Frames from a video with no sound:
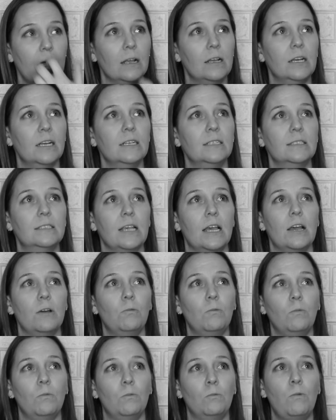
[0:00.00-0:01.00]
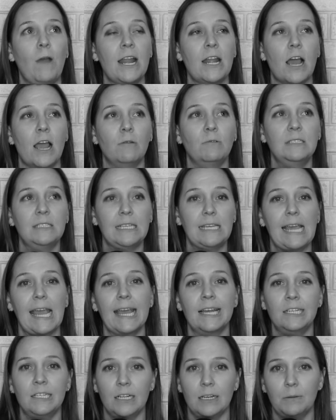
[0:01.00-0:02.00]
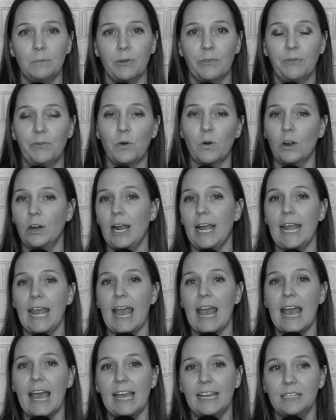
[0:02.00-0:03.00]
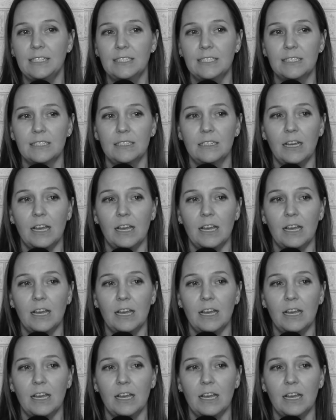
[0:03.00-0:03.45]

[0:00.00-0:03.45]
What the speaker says: because when I was in Canada, before I had